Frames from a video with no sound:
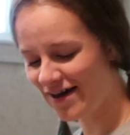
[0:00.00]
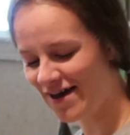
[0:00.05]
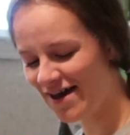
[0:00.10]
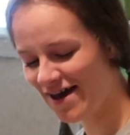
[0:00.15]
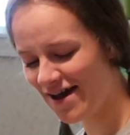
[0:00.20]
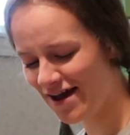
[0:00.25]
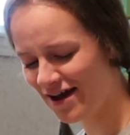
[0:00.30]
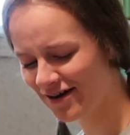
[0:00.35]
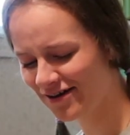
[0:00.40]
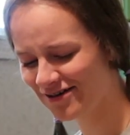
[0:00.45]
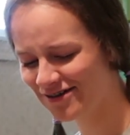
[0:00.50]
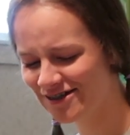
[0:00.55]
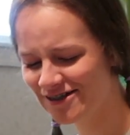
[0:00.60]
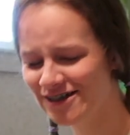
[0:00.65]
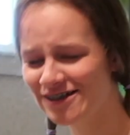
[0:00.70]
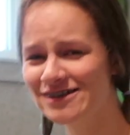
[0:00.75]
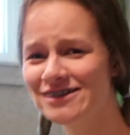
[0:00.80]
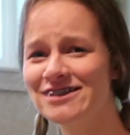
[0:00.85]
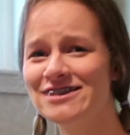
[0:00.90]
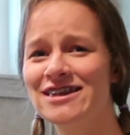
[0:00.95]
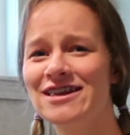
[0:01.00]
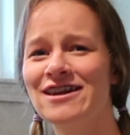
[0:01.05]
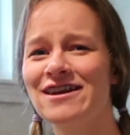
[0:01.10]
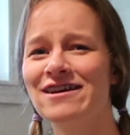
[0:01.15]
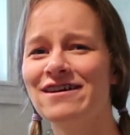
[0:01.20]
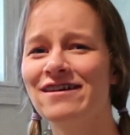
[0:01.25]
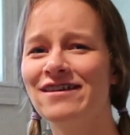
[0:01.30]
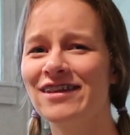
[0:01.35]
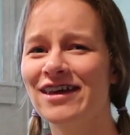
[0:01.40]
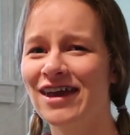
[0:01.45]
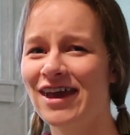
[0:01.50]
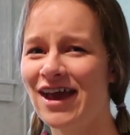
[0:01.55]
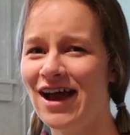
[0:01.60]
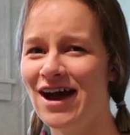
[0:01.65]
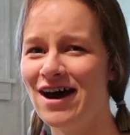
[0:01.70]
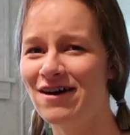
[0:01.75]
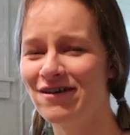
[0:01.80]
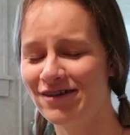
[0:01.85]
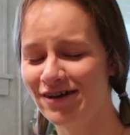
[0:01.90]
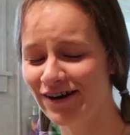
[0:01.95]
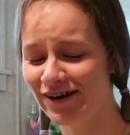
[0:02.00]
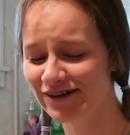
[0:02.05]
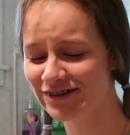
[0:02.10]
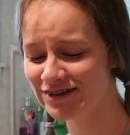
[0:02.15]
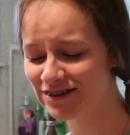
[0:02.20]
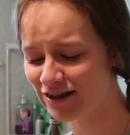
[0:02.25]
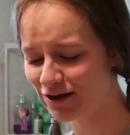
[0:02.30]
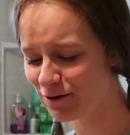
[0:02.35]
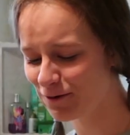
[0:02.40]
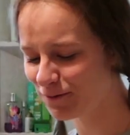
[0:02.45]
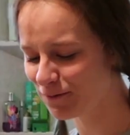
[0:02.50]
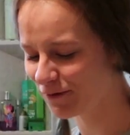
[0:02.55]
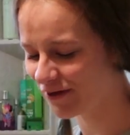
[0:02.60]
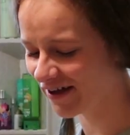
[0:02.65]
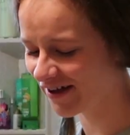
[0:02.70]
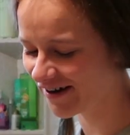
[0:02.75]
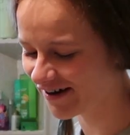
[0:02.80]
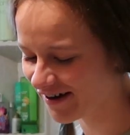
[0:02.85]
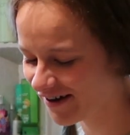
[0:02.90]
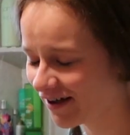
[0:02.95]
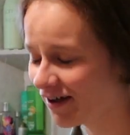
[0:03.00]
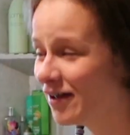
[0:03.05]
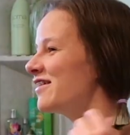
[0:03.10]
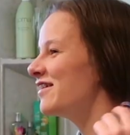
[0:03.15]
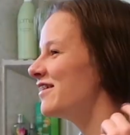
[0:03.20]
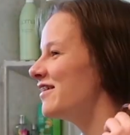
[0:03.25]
hair is just sitting on the counter. It's so weird.